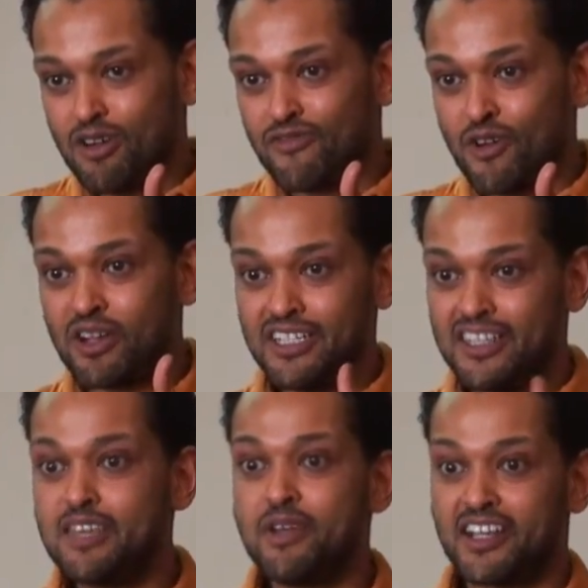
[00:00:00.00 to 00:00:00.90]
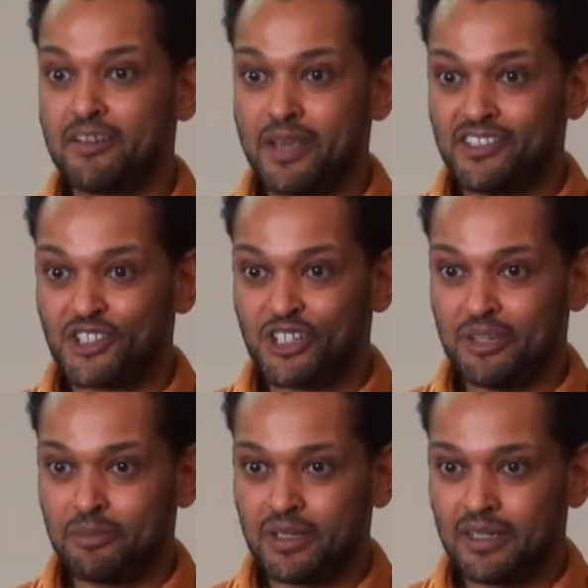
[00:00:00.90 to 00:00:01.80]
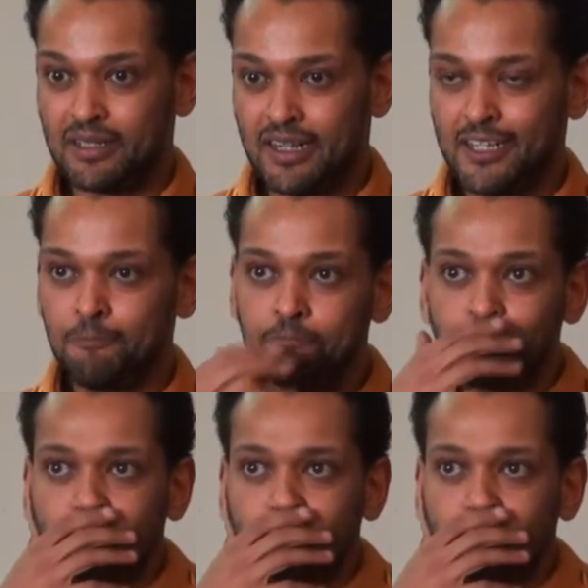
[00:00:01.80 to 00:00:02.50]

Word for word: folk into the American mainstream, right?